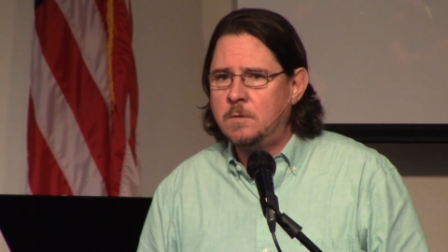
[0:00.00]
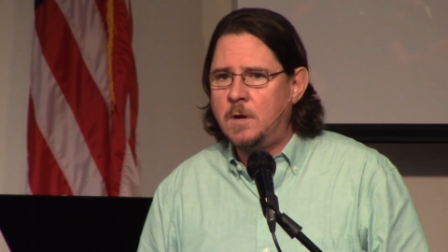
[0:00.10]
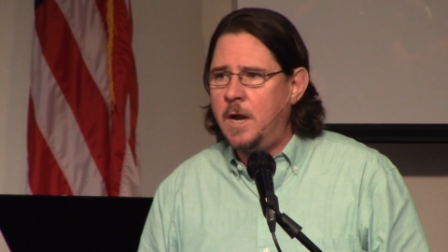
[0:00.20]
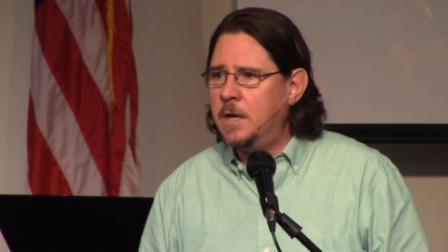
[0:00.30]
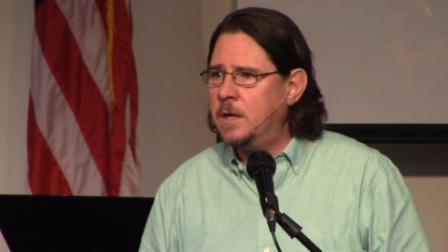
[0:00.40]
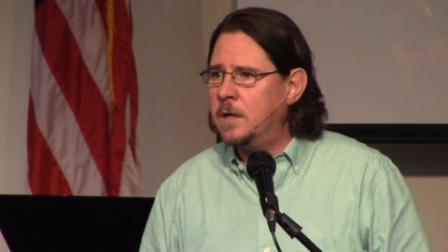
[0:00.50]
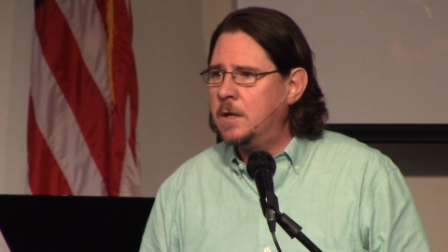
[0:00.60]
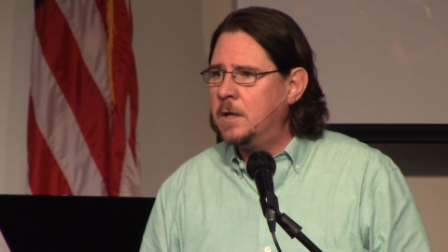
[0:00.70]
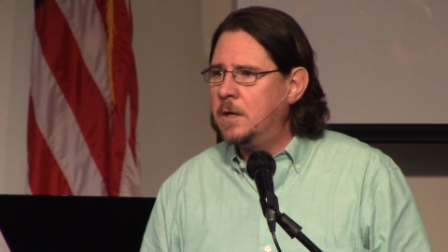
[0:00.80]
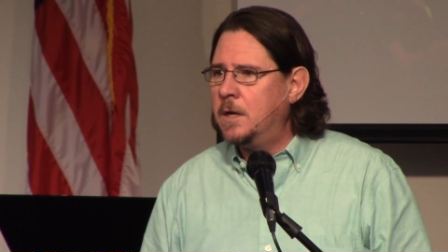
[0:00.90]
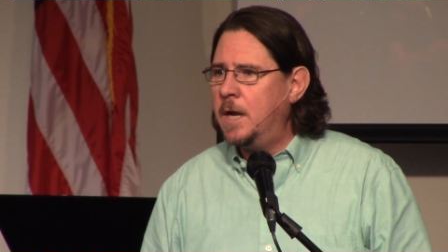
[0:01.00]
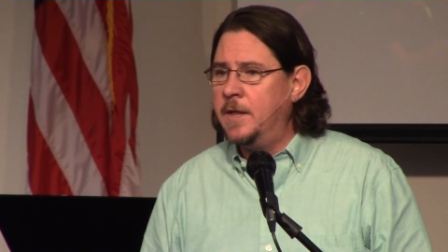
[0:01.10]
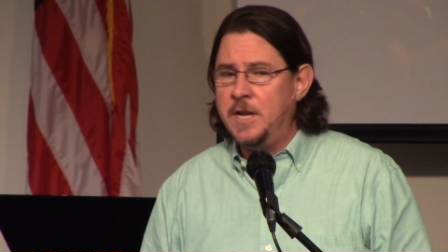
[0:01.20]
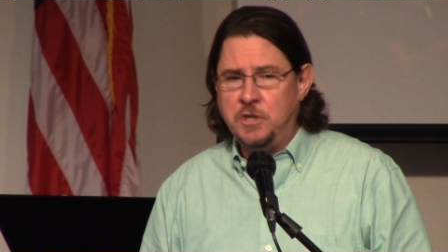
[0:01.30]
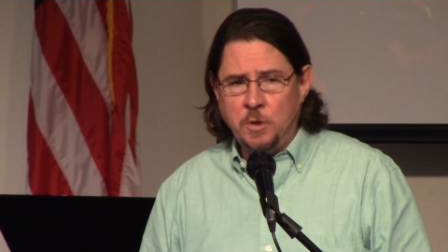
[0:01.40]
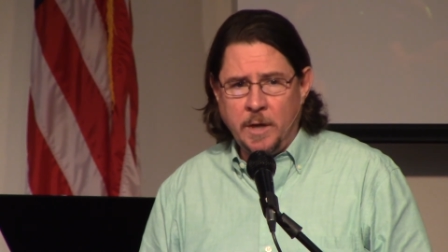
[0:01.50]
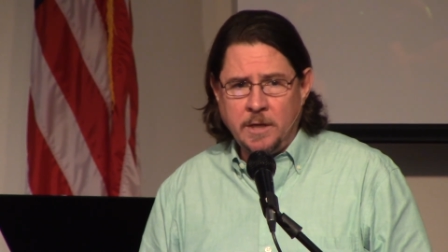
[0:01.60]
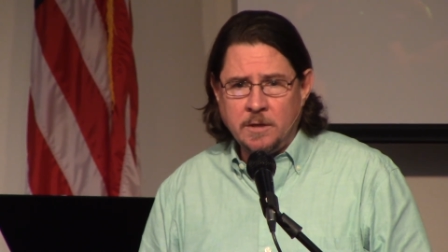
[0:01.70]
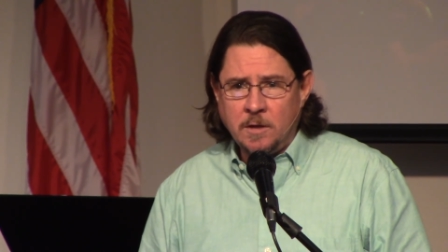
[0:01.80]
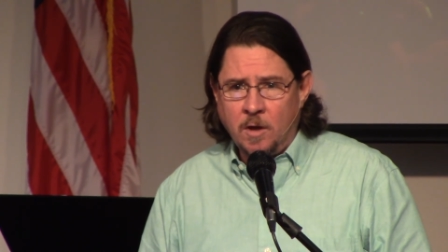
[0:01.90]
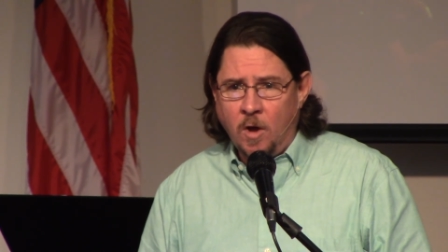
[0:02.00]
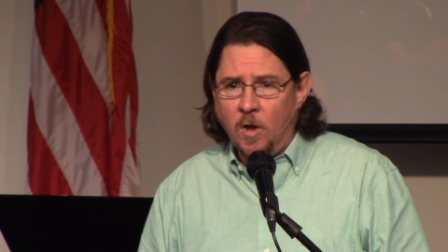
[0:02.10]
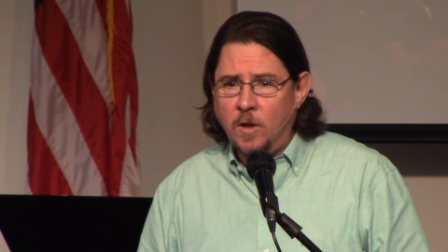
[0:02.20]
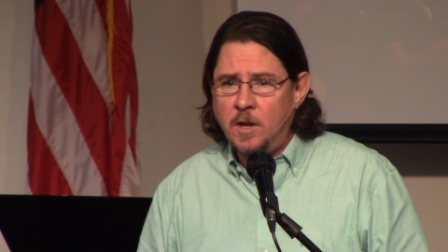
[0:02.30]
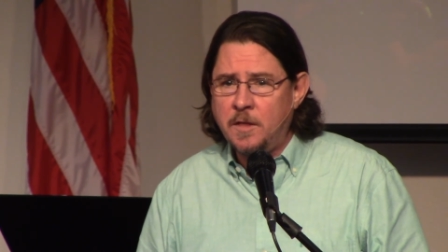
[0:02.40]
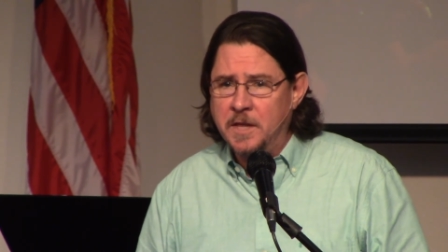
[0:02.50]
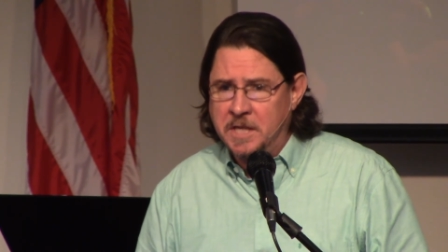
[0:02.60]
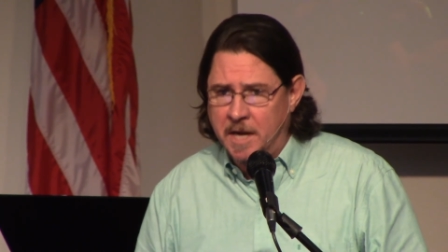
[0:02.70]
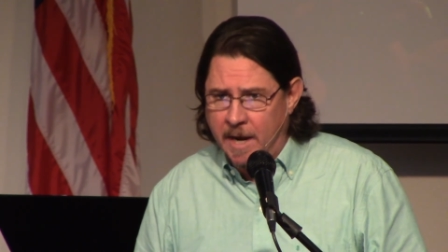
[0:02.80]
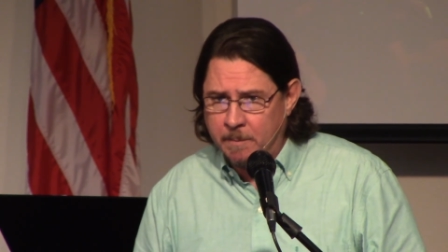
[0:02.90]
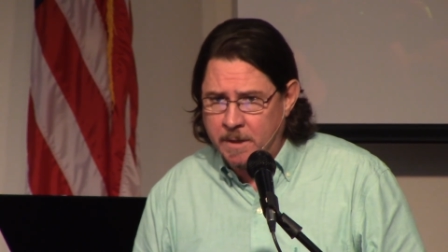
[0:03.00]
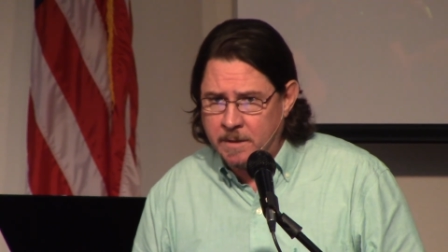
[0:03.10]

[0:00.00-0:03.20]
right? And they do it all the time.